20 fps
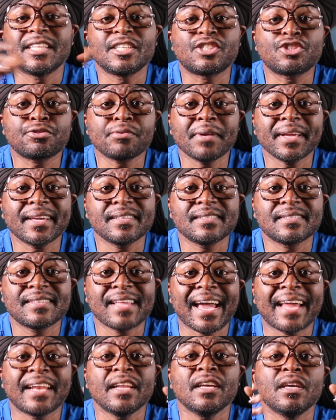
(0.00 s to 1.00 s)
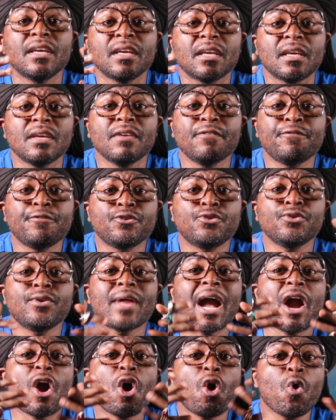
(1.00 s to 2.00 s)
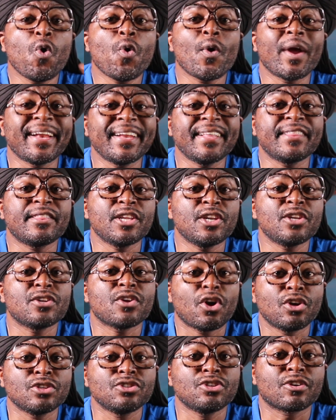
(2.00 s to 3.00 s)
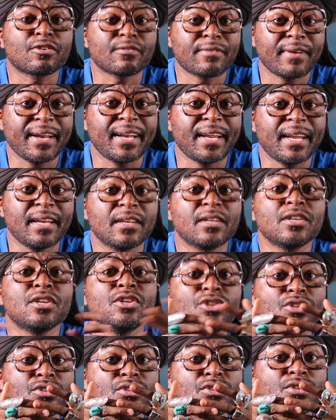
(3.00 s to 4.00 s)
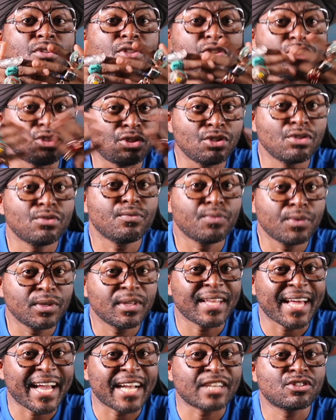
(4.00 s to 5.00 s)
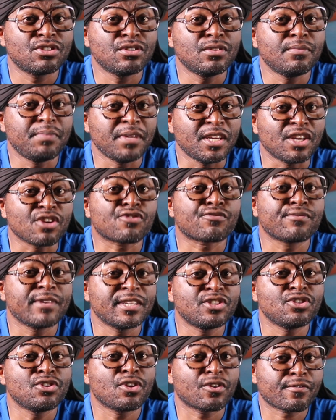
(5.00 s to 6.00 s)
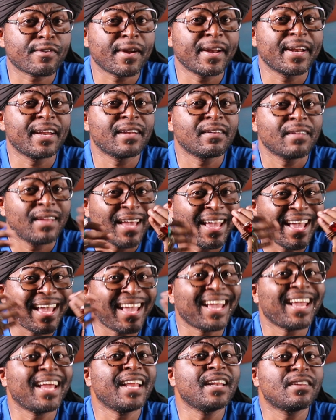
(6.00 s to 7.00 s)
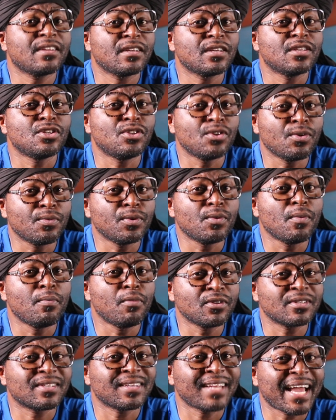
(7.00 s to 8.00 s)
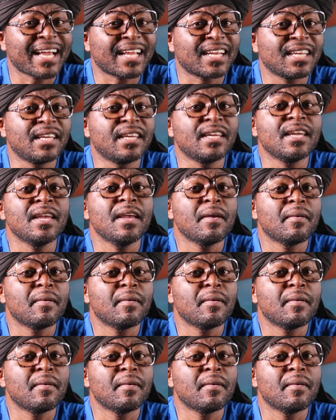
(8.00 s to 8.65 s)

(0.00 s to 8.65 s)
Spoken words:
The trick is that if you do not owe anything on your credit, you will actually be increasing your credit, and you will most likely